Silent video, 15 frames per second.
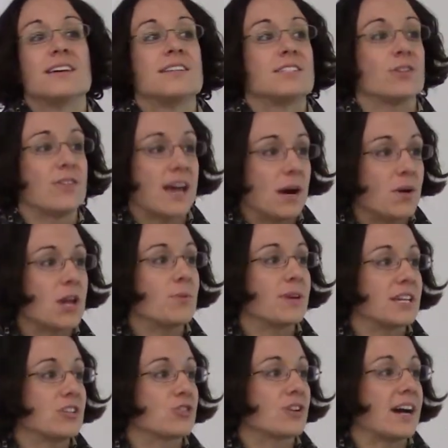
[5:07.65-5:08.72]
So that way we
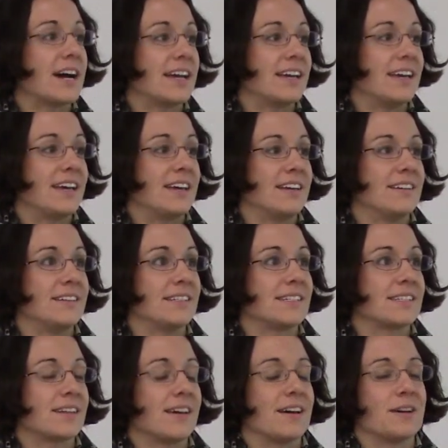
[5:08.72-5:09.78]
can try and
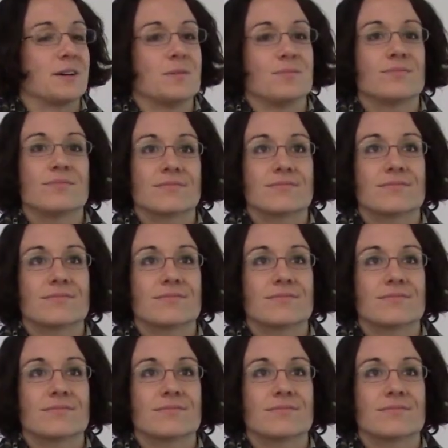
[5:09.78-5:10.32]
um,